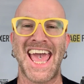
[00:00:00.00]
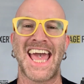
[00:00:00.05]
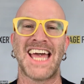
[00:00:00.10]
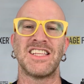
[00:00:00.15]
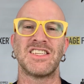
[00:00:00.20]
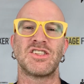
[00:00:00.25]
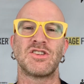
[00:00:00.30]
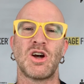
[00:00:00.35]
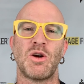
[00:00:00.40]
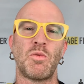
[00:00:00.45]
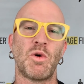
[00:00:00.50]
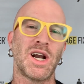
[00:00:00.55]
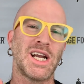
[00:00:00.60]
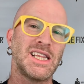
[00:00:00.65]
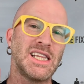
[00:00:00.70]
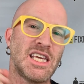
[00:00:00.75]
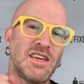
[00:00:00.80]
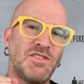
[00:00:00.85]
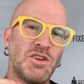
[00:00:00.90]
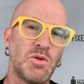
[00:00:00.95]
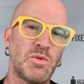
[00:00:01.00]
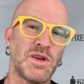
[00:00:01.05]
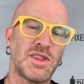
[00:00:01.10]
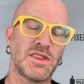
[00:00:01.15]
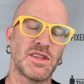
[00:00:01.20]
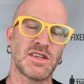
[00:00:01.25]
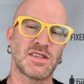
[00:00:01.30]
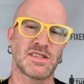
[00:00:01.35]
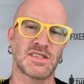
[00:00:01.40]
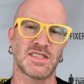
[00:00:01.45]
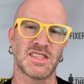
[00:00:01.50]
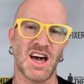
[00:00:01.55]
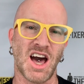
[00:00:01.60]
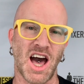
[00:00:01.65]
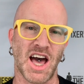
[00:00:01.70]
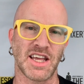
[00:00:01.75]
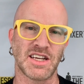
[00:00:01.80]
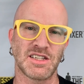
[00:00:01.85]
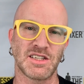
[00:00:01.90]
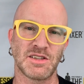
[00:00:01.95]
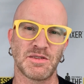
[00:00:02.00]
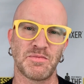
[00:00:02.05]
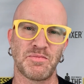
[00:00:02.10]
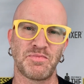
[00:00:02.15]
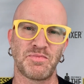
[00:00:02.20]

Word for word: And so I want to leave you with this thought.